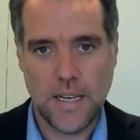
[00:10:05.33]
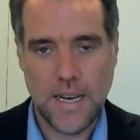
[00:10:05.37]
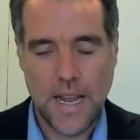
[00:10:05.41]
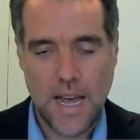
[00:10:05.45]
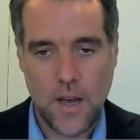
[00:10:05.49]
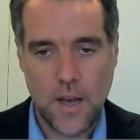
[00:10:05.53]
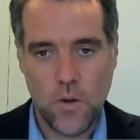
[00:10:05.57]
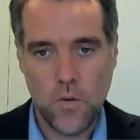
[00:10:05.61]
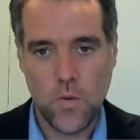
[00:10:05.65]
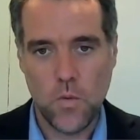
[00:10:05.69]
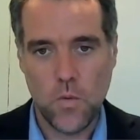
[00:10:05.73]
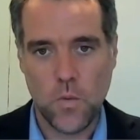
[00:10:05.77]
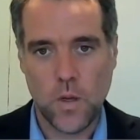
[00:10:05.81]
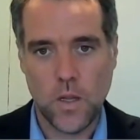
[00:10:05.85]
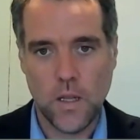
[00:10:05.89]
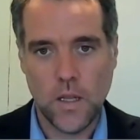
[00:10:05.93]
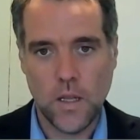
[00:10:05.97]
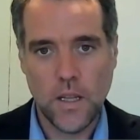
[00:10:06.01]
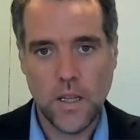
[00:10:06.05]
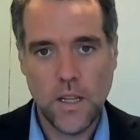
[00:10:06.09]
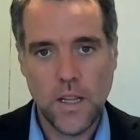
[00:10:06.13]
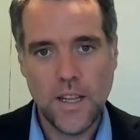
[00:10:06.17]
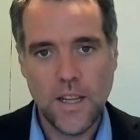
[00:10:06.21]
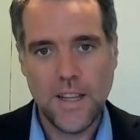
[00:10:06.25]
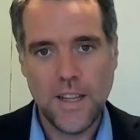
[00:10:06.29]
Now,
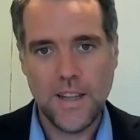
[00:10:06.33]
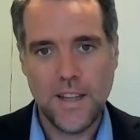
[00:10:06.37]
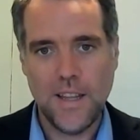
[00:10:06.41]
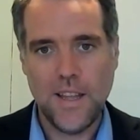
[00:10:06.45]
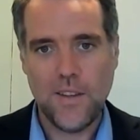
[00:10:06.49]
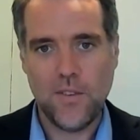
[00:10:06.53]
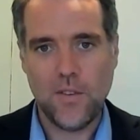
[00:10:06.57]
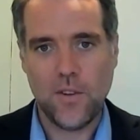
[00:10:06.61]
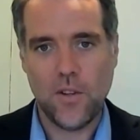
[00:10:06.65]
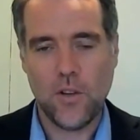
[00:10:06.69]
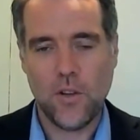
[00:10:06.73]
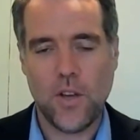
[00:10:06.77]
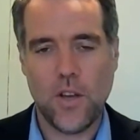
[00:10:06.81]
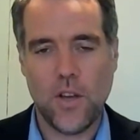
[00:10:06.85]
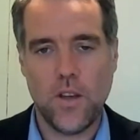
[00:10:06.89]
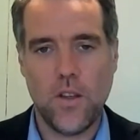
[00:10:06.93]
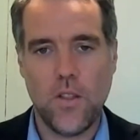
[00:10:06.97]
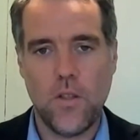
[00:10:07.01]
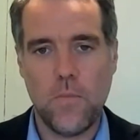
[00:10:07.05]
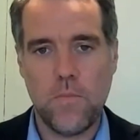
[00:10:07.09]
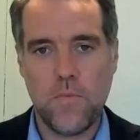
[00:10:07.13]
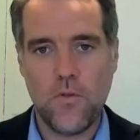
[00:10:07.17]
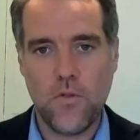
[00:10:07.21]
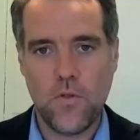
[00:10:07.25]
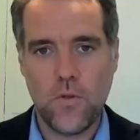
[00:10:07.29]
let's look at
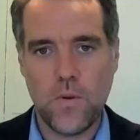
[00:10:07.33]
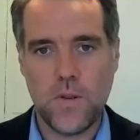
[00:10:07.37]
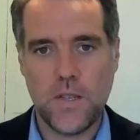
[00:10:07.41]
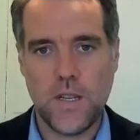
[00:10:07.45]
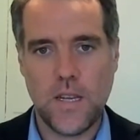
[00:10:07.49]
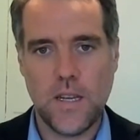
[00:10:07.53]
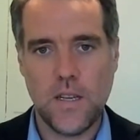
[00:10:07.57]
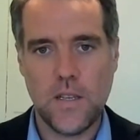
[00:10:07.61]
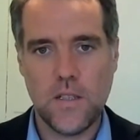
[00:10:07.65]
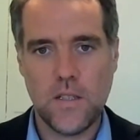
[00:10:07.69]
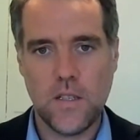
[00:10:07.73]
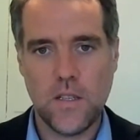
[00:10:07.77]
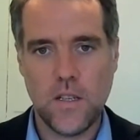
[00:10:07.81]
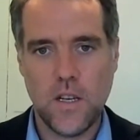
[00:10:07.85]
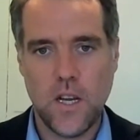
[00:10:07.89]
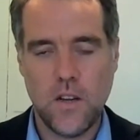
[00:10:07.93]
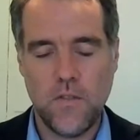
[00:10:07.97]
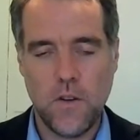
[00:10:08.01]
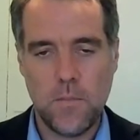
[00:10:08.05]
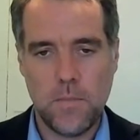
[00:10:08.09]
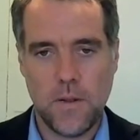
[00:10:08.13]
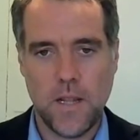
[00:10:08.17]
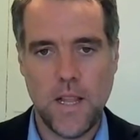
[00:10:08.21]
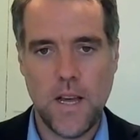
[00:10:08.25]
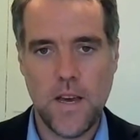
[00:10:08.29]
the process of
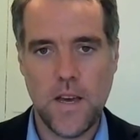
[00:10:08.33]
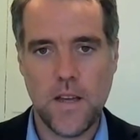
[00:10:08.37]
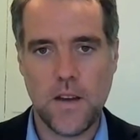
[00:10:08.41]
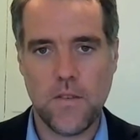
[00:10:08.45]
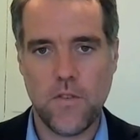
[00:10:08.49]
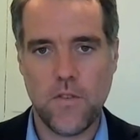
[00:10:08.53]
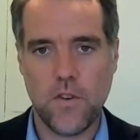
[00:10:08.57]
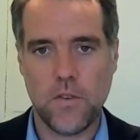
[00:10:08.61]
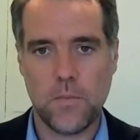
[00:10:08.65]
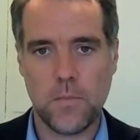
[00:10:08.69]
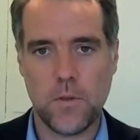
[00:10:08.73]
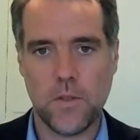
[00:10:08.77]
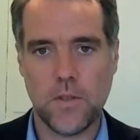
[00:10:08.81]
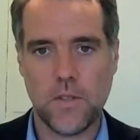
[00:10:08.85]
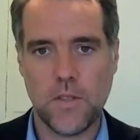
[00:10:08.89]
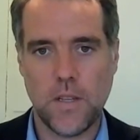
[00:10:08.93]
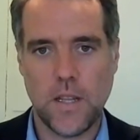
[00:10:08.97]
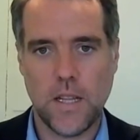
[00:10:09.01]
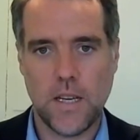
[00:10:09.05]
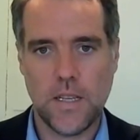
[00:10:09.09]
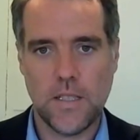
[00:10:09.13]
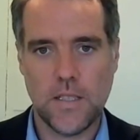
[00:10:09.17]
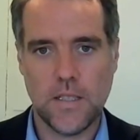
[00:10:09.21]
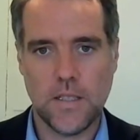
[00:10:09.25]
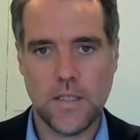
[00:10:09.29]
applying for a sponsor
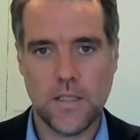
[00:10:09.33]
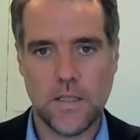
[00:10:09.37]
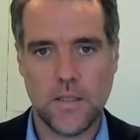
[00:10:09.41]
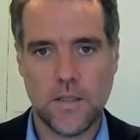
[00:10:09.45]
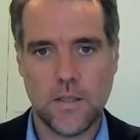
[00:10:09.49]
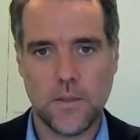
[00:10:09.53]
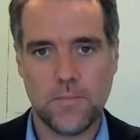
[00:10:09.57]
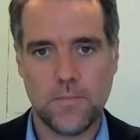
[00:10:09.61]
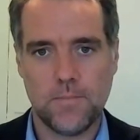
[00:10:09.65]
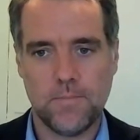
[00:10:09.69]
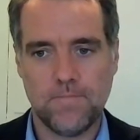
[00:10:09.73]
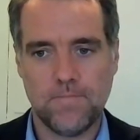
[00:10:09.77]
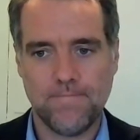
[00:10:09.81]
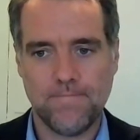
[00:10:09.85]
license.